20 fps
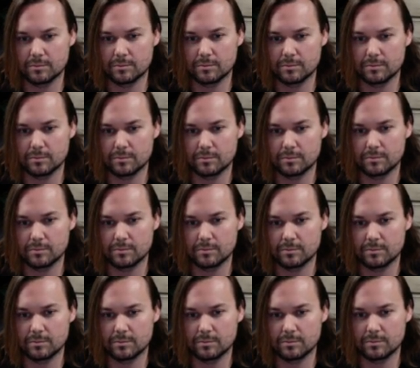
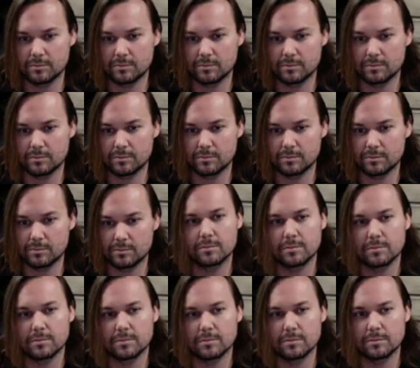
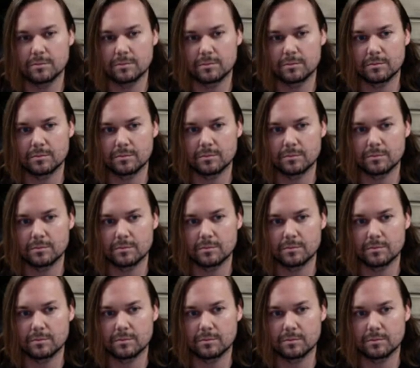
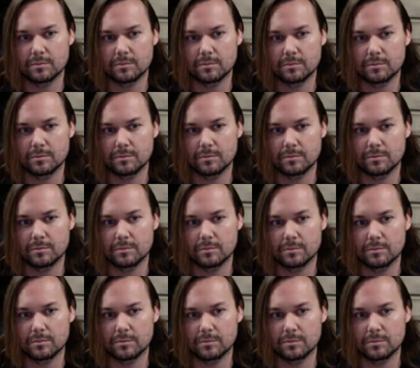
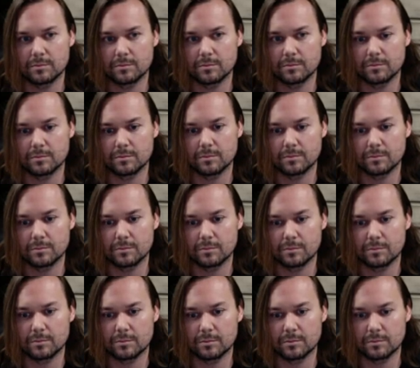
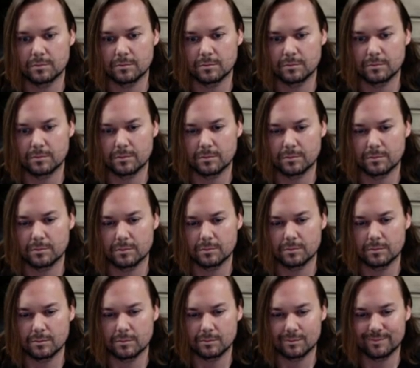
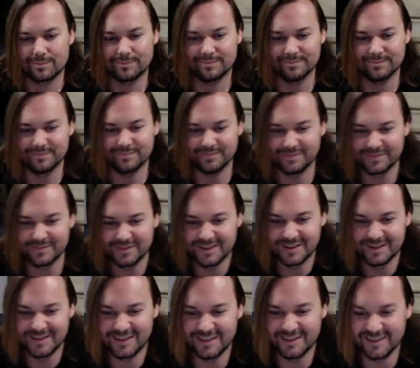
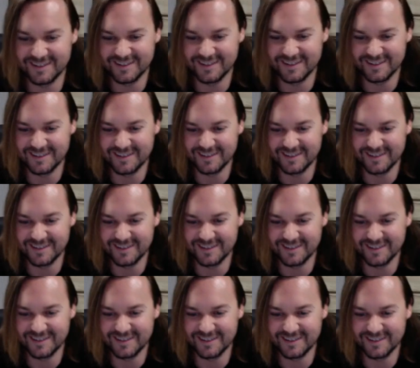(silent)